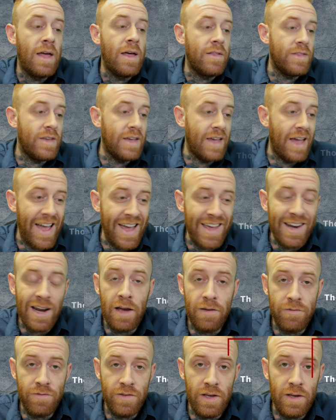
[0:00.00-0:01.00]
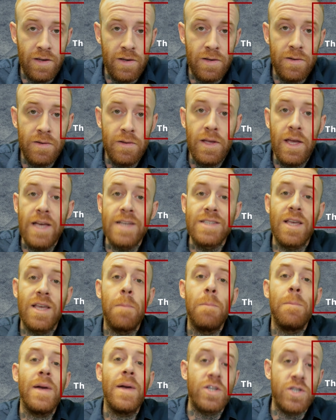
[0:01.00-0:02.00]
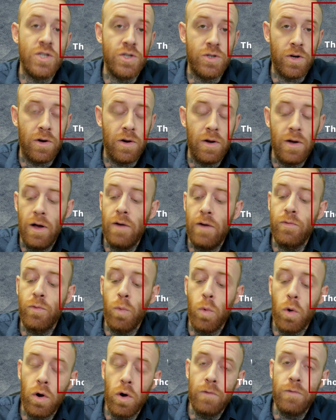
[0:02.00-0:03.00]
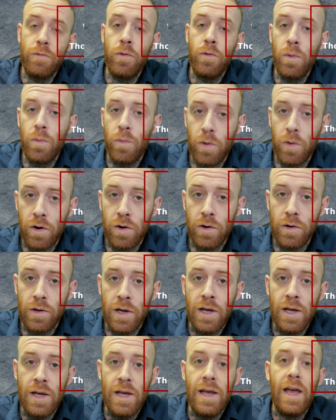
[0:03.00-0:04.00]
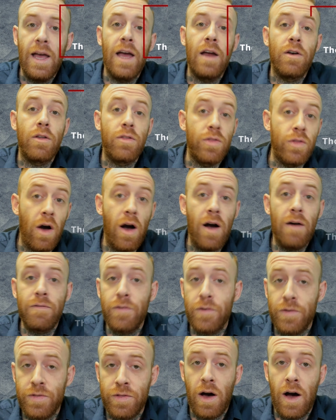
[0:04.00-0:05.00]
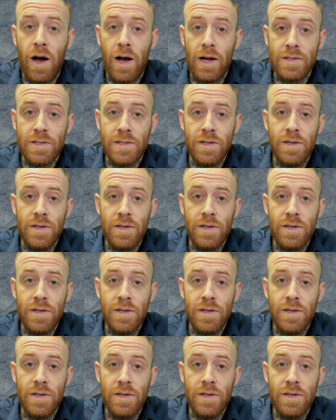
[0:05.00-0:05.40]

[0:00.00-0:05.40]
The NIV is a mixture of word-for-word and thought-for-thought